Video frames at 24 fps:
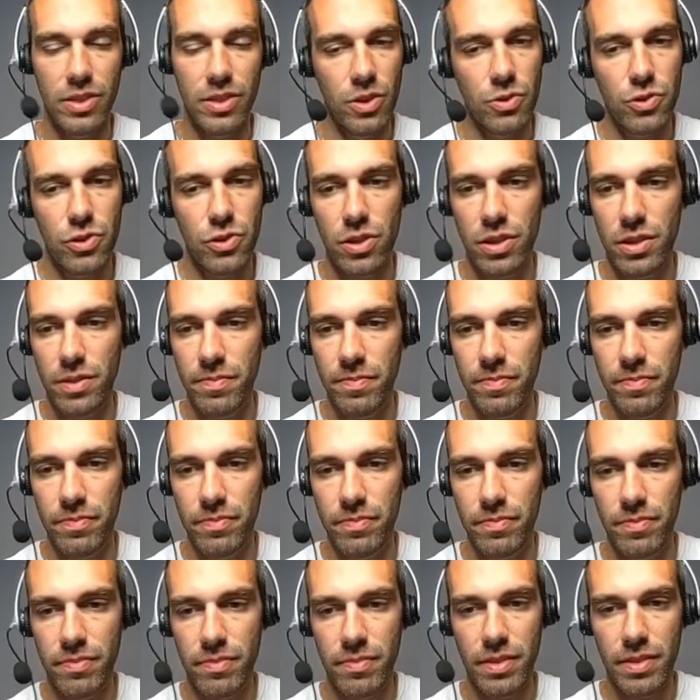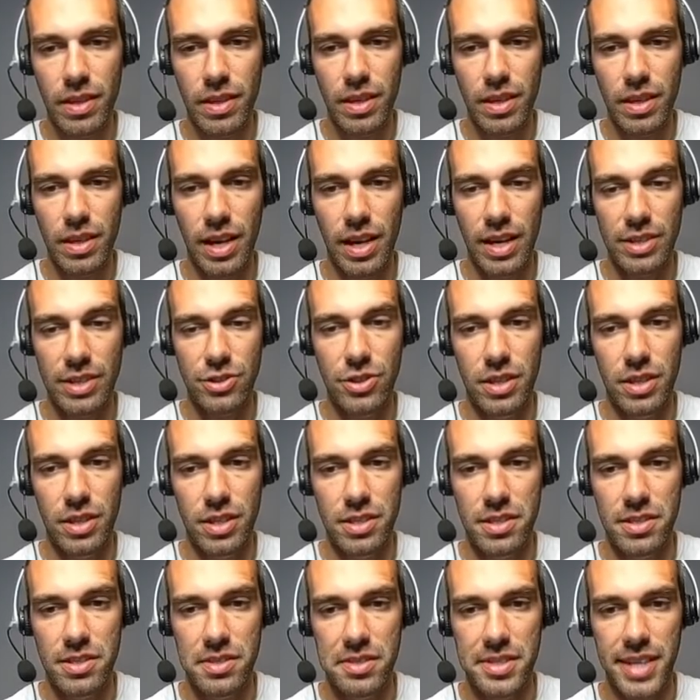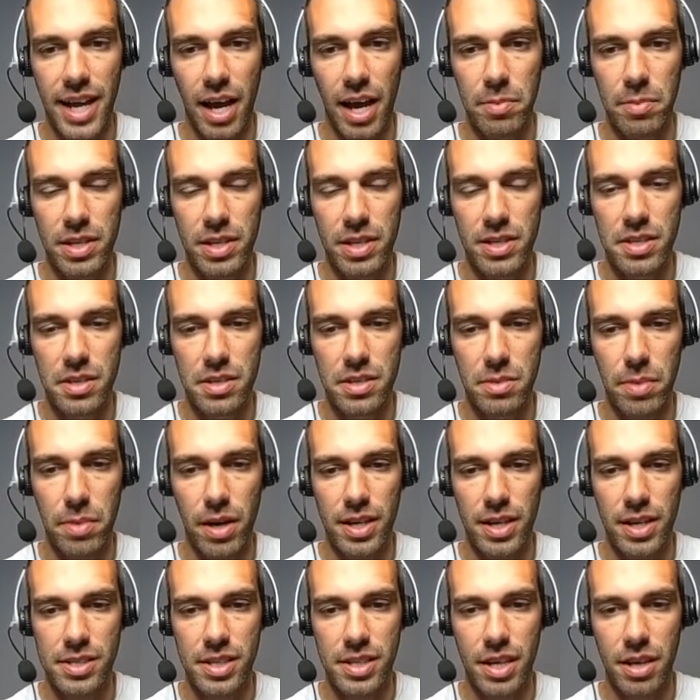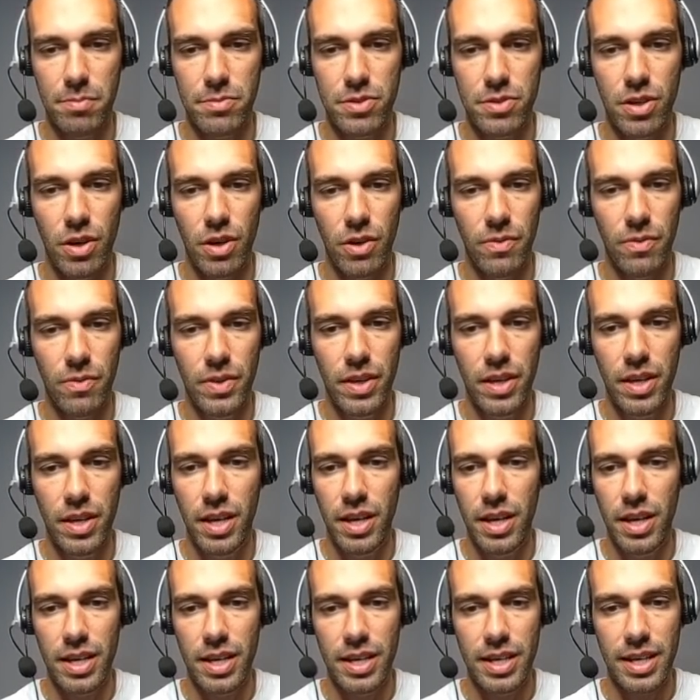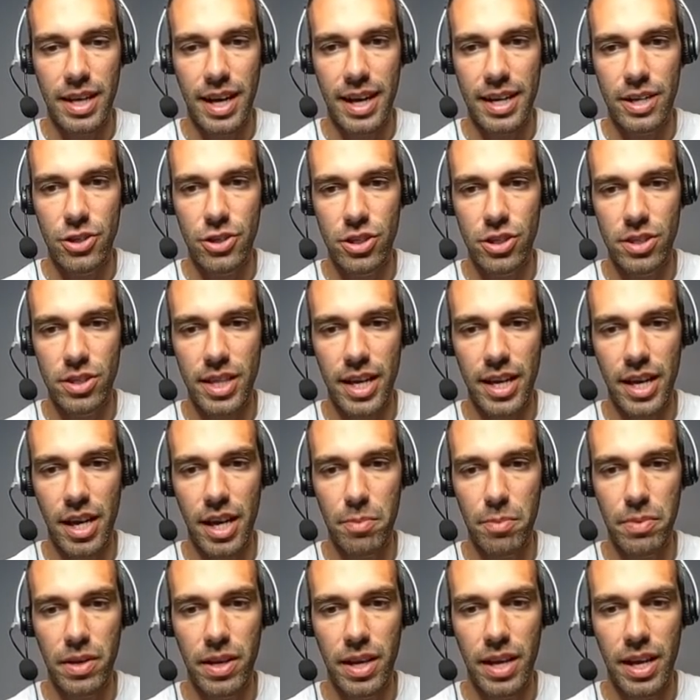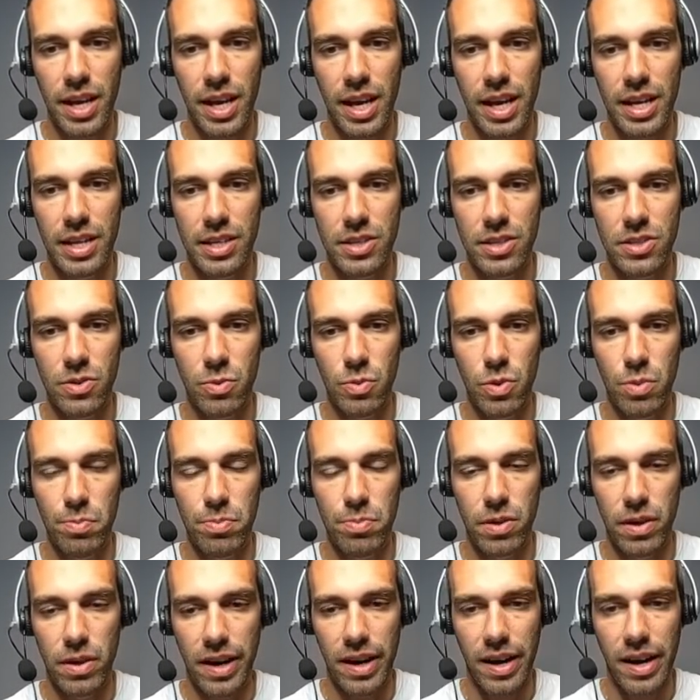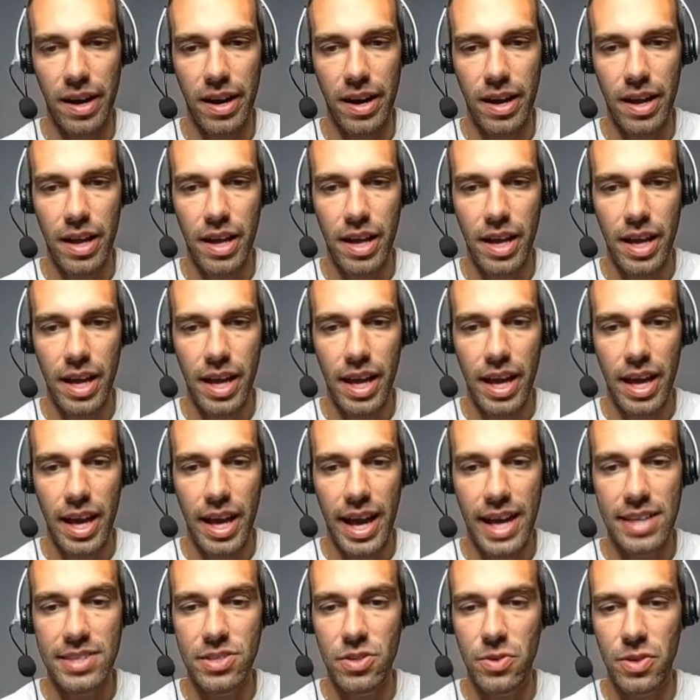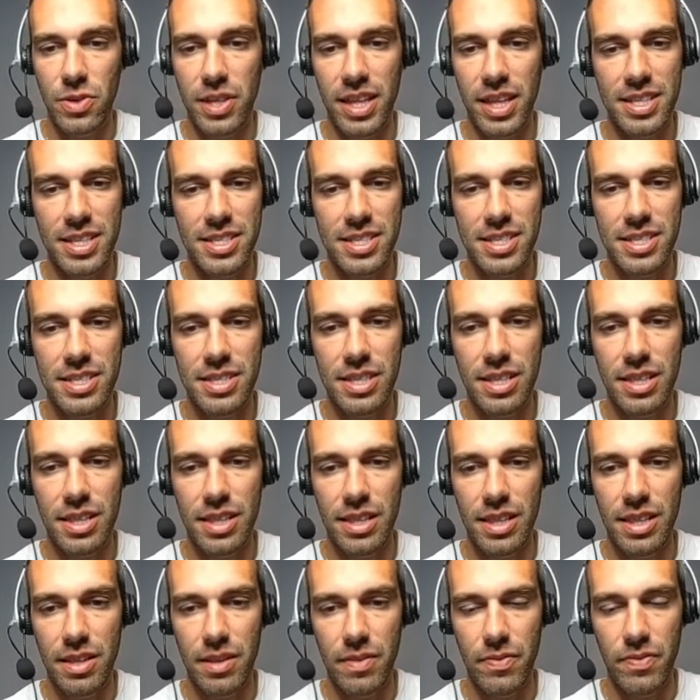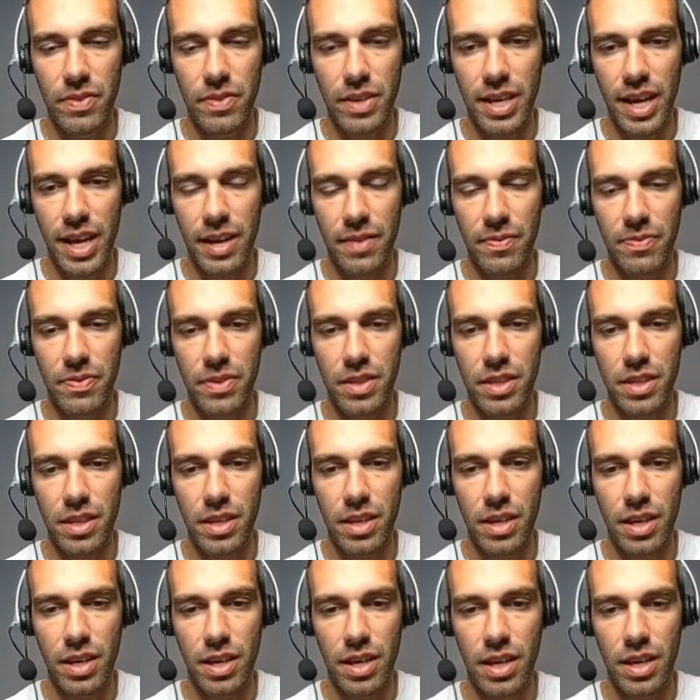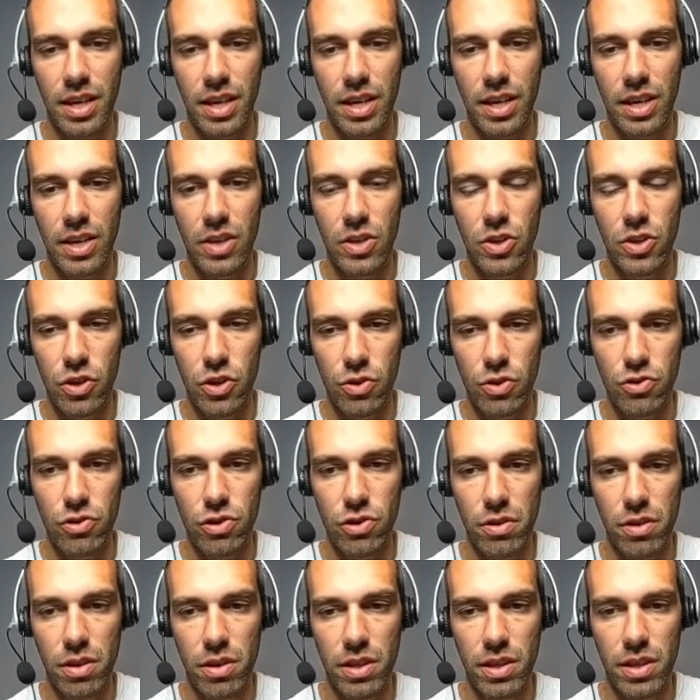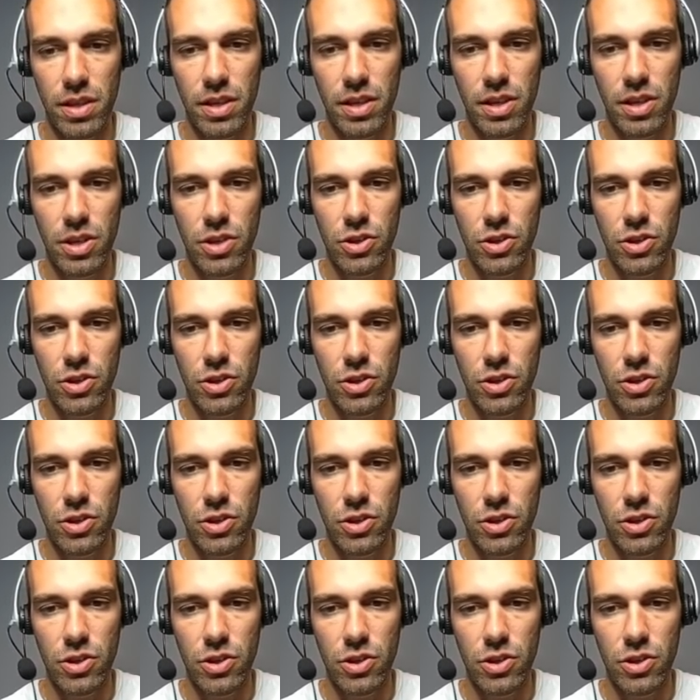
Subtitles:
It neutral. Actually, this is stab because it's a body slam, so got to shield that up, and it's a whooper. And so, okay, this is, again, neutral.